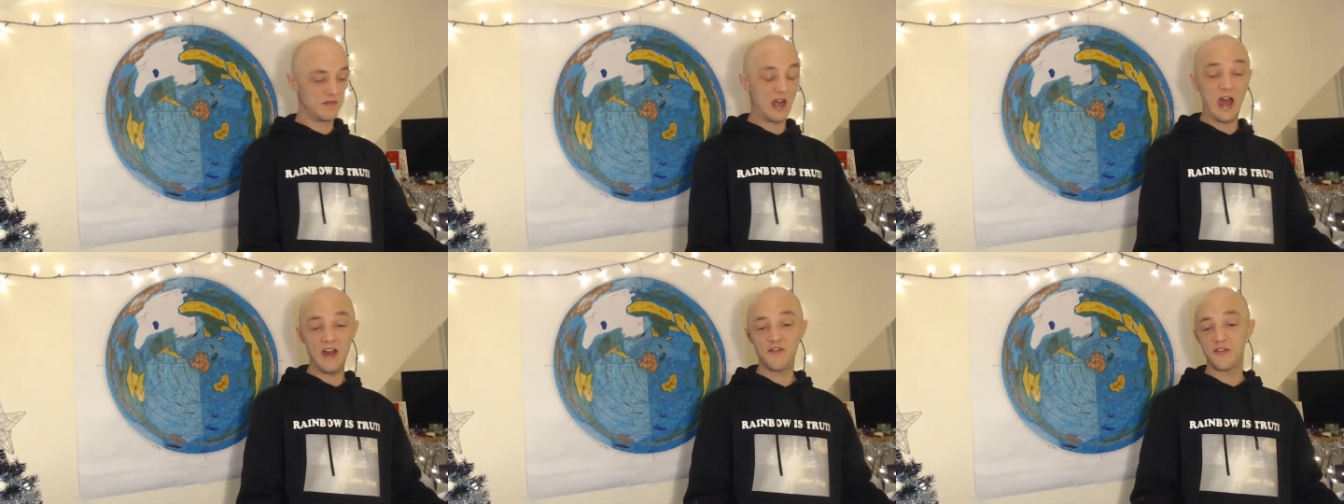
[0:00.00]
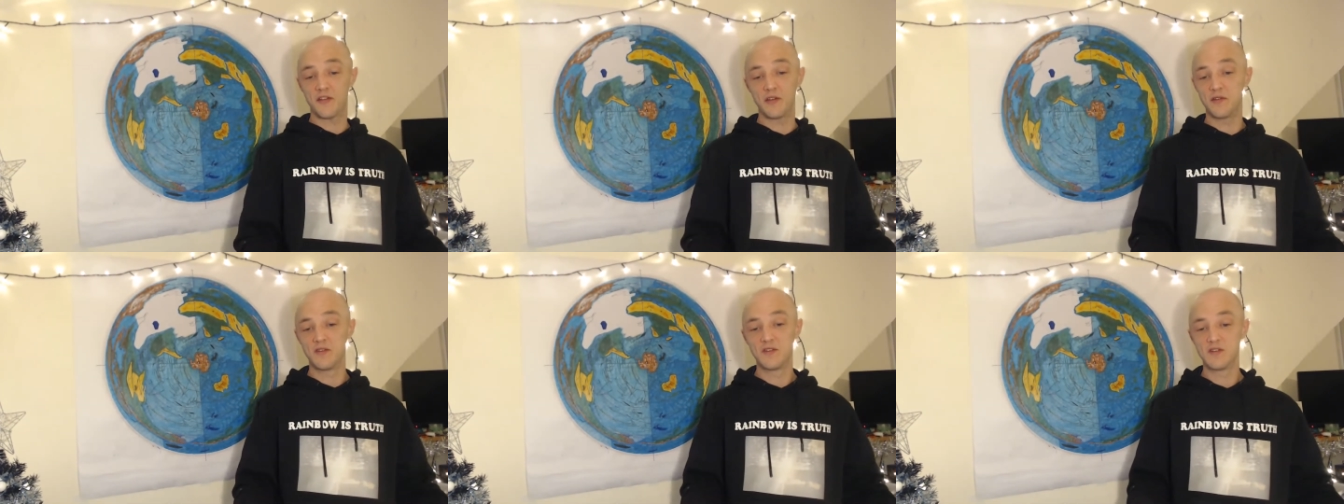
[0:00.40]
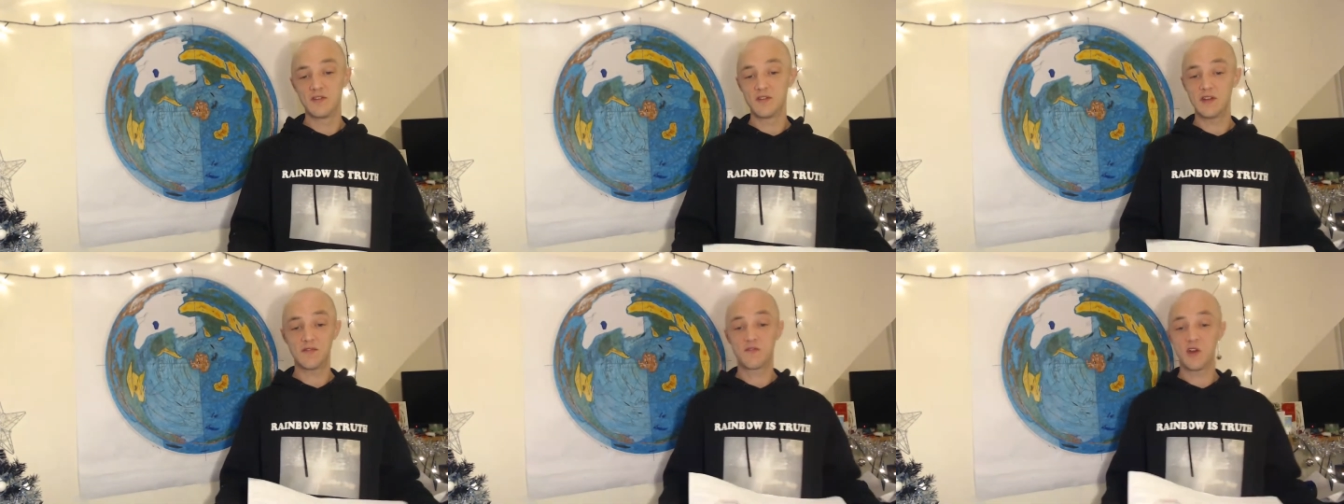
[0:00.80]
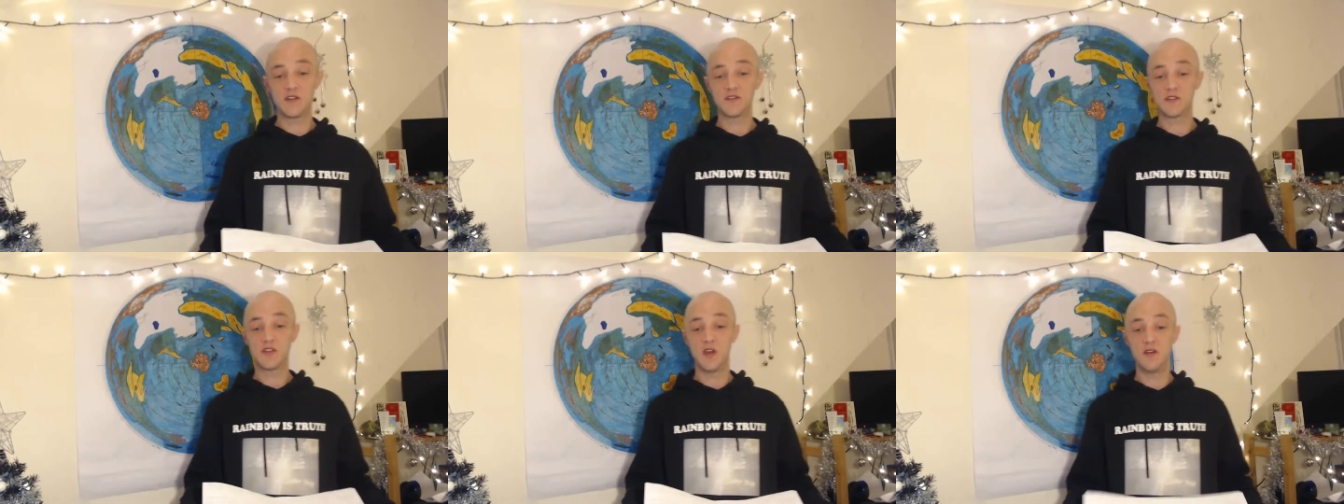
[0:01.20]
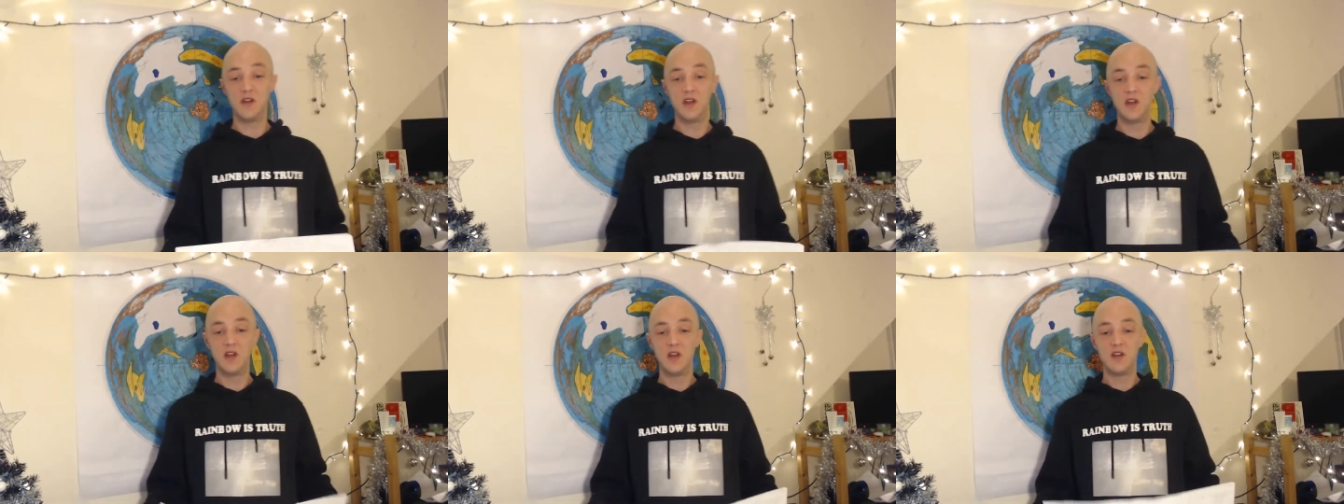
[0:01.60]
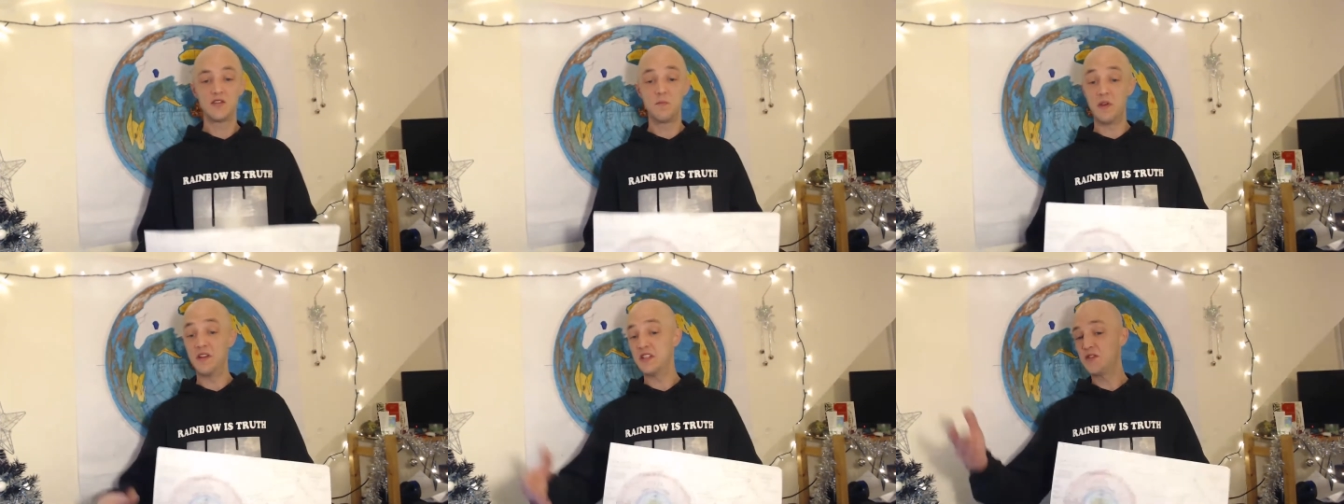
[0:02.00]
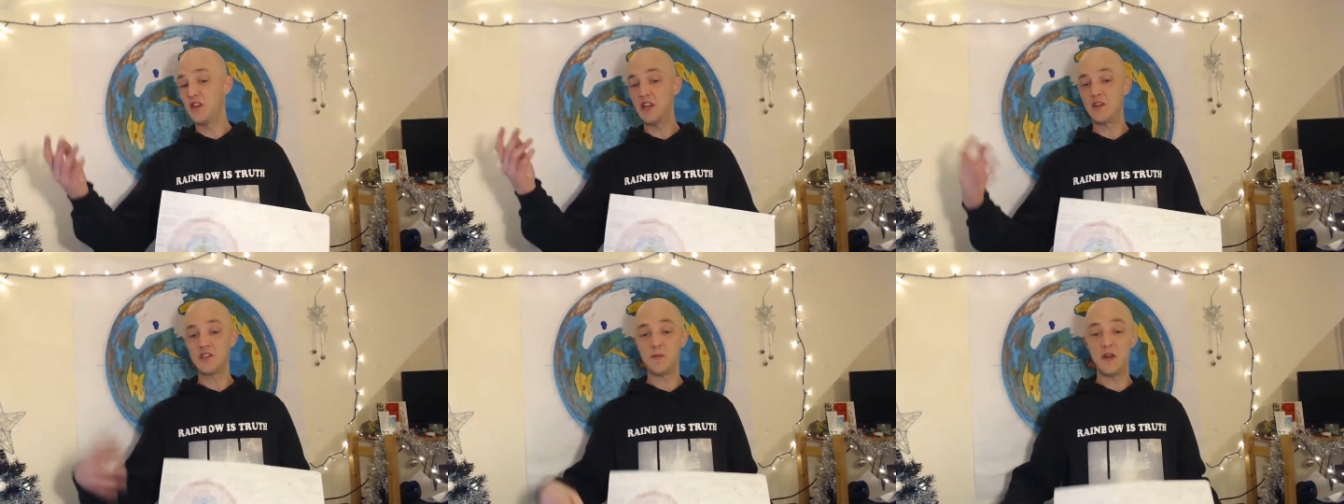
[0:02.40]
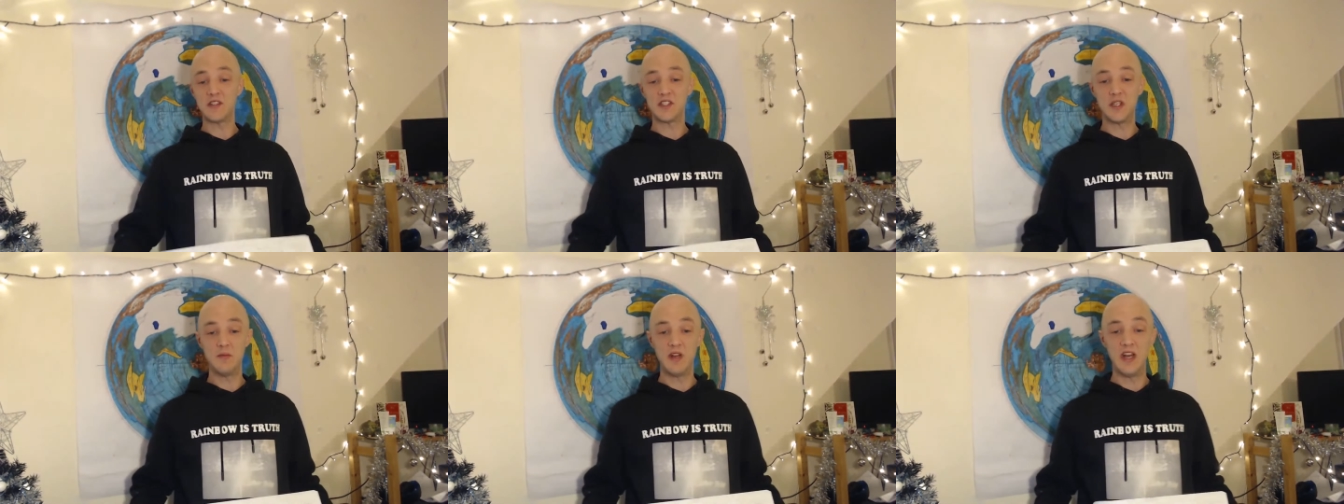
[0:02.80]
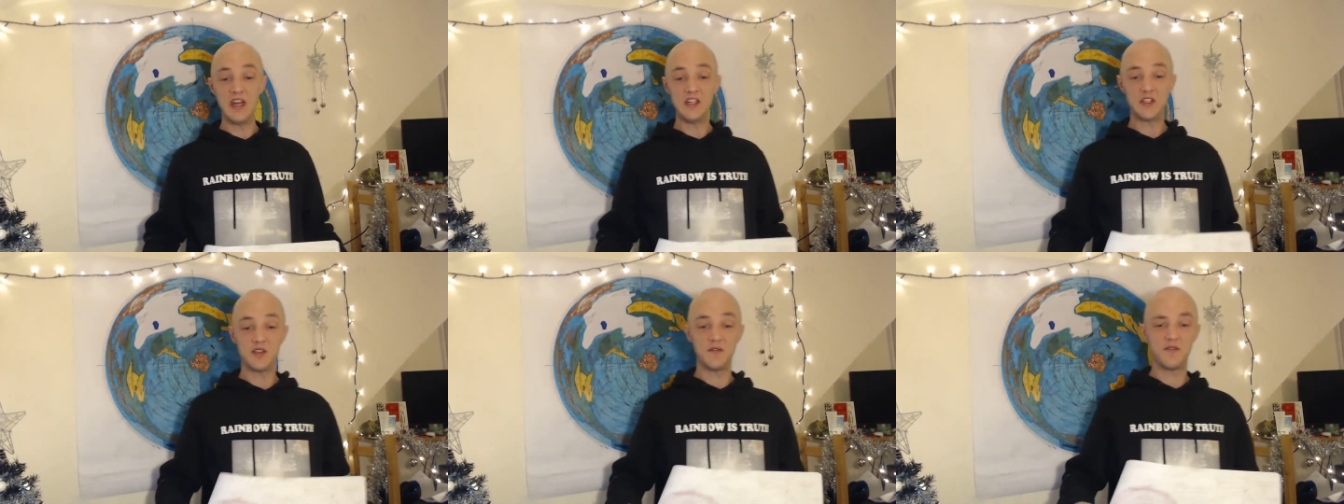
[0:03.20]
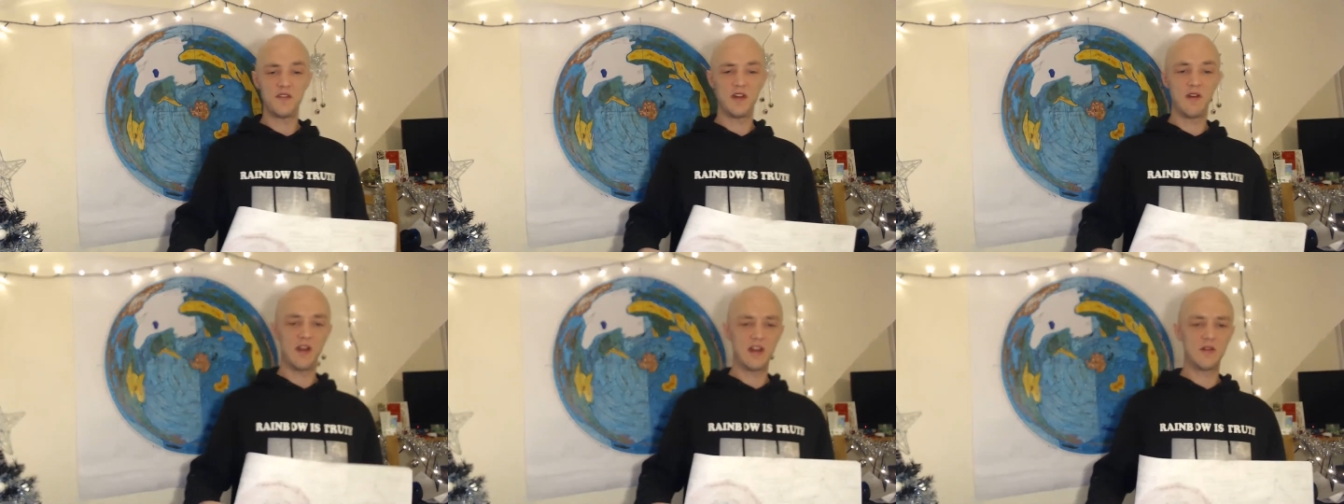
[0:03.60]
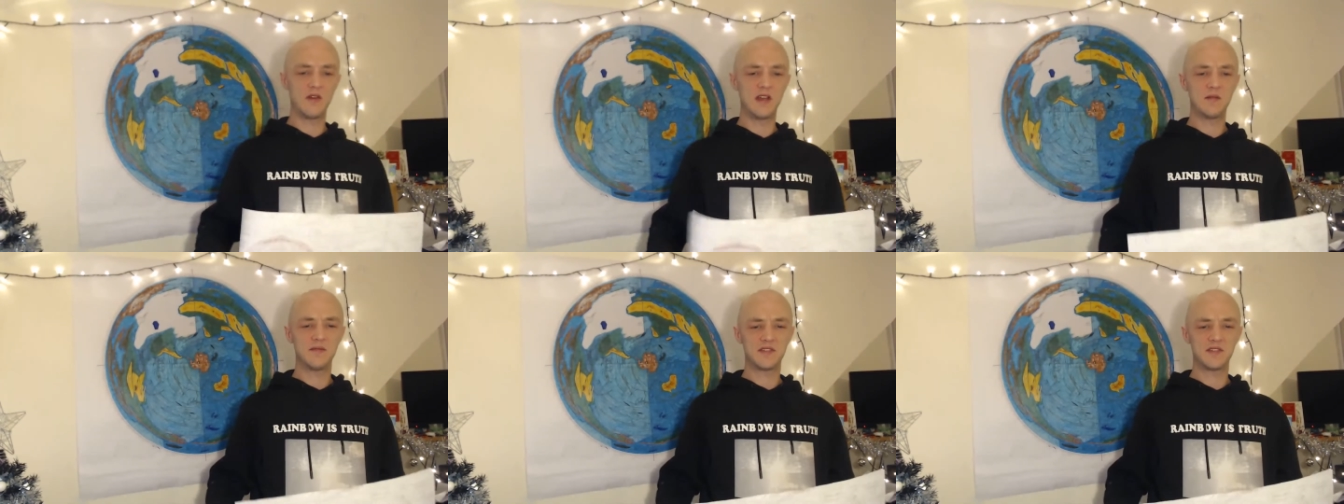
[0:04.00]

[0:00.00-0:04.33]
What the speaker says: I have to. It's got to done. But this video is about simulation theory anyway.